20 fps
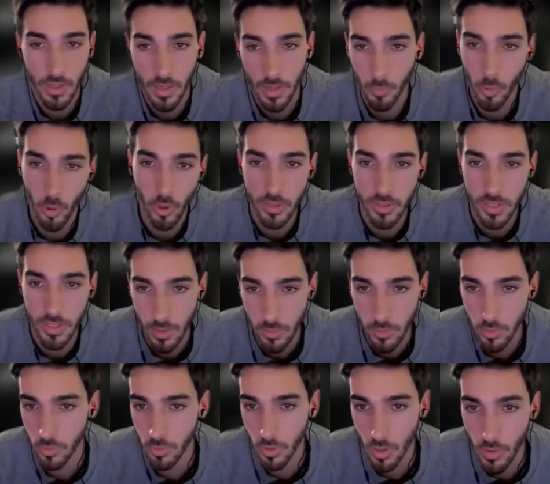boils down
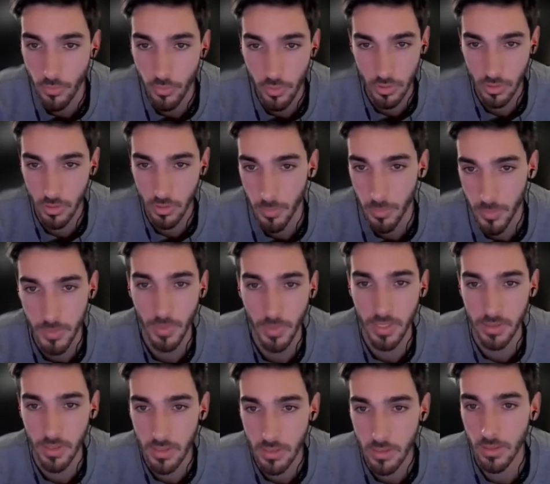to conversion
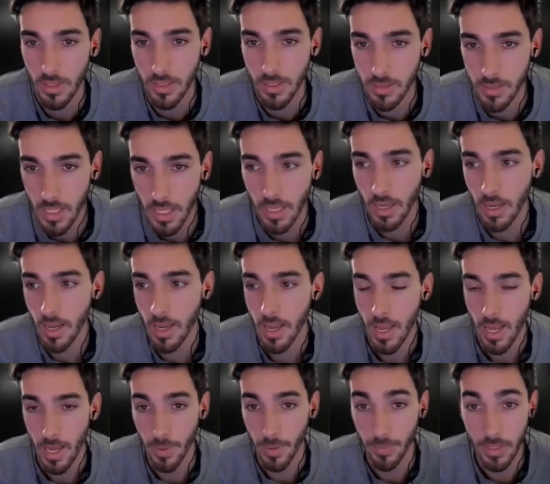optimization, let's say,
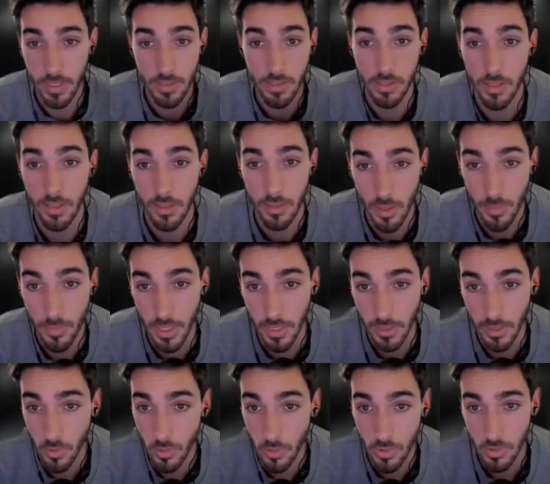but this is the term they
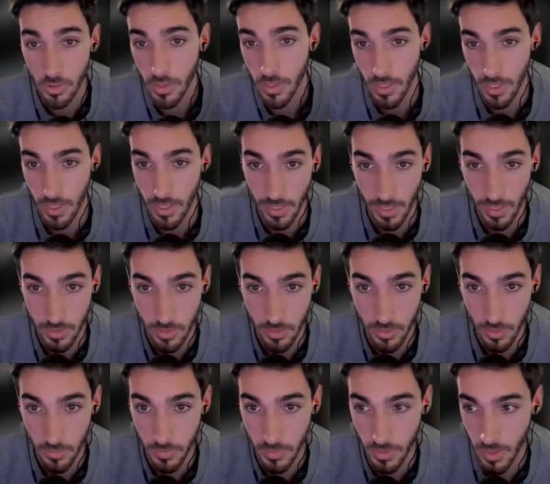use. And that's the
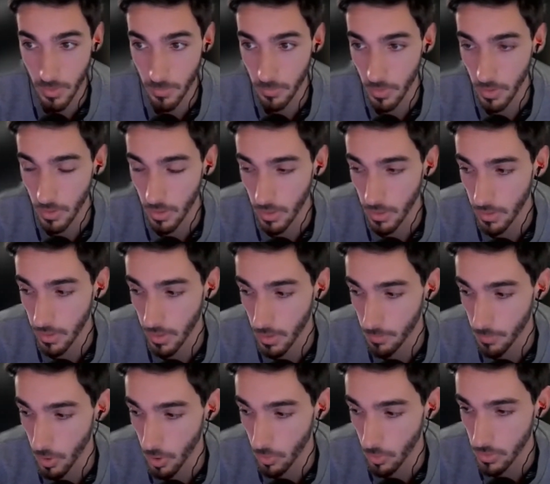term that
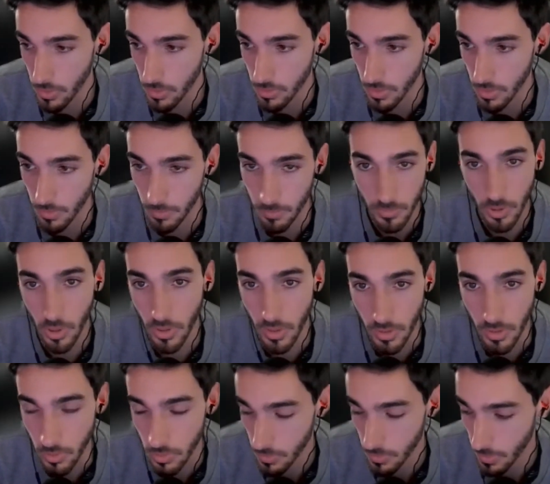I'm always going to
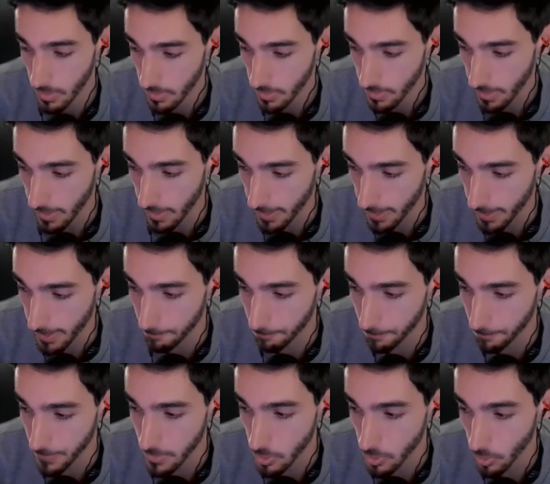use.
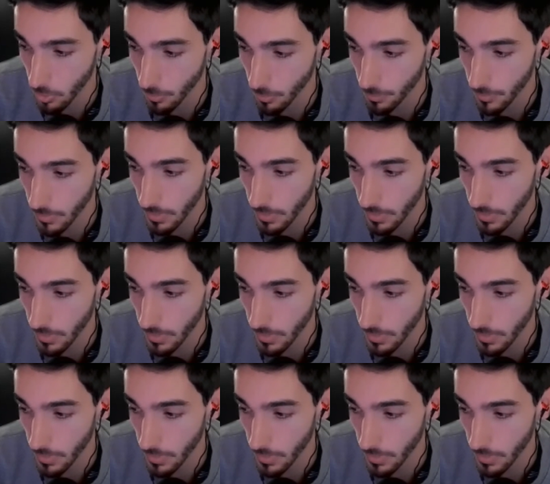So